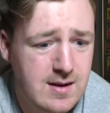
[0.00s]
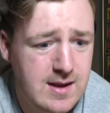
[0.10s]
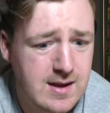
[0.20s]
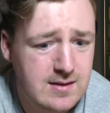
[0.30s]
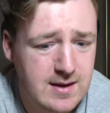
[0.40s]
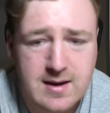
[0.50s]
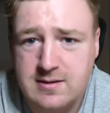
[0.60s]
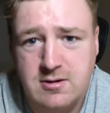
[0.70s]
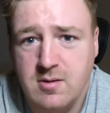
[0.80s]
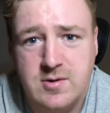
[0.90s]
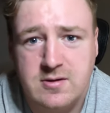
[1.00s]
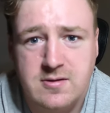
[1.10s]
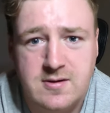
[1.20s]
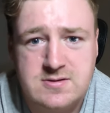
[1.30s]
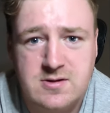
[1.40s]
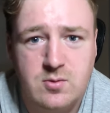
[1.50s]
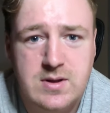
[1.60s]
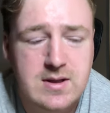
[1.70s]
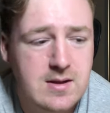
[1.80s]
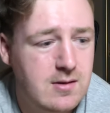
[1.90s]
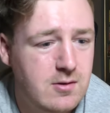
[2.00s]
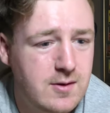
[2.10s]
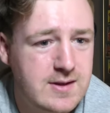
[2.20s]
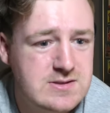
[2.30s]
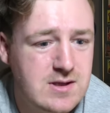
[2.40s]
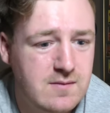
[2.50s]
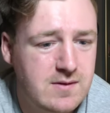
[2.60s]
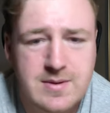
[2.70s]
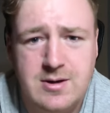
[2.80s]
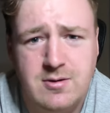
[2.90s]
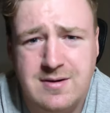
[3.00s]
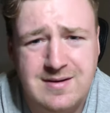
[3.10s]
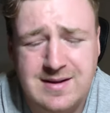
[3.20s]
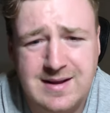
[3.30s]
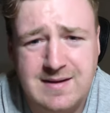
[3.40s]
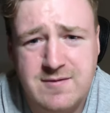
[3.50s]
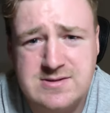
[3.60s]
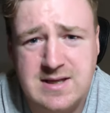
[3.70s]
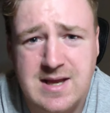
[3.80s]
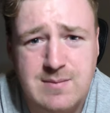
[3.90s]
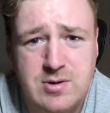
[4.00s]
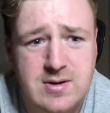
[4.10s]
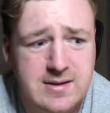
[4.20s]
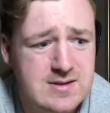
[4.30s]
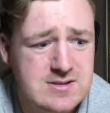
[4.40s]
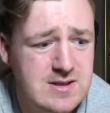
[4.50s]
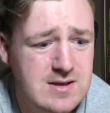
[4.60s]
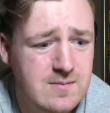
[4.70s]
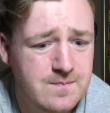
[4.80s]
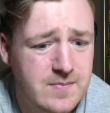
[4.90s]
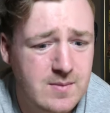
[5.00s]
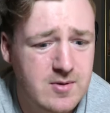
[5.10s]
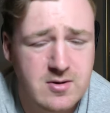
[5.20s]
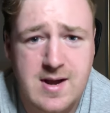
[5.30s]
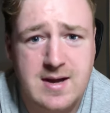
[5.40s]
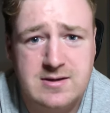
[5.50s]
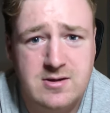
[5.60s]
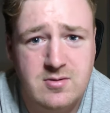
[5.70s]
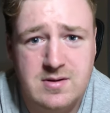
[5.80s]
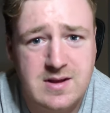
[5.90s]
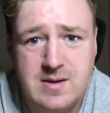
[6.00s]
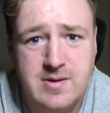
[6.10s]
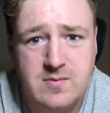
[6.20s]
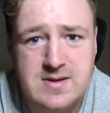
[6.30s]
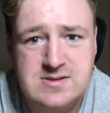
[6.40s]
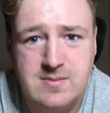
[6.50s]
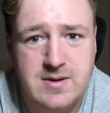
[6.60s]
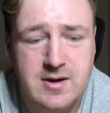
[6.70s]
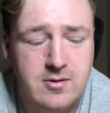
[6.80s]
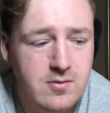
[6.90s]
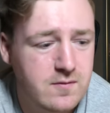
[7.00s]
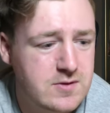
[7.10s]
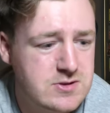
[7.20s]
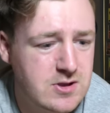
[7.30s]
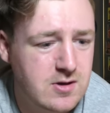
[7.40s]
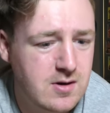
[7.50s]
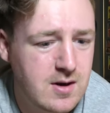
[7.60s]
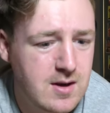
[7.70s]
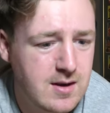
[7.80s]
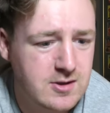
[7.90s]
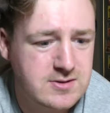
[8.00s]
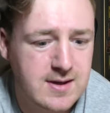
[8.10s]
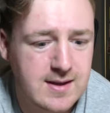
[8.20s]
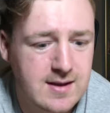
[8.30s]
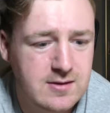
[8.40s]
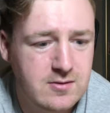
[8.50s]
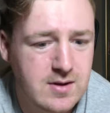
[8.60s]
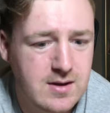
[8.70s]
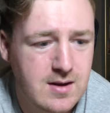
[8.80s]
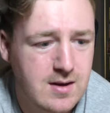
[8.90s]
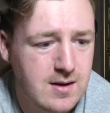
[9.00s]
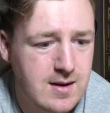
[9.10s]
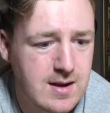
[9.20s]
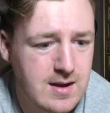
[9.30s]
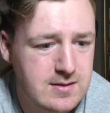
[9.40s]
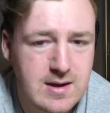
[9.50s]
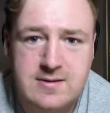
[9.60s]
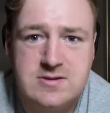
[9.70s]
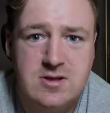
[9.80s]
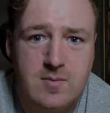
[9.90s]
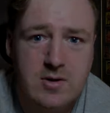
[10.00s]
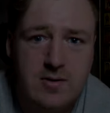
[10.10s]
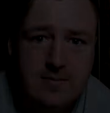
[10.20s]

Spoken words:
And yeah, comment your thoughts on the week, all that stuff. Let me know, like, if there's a game you'd like to see me react to in the coming weeks, let me know for sure. I'll try to get to it. And yeah, let's just hop into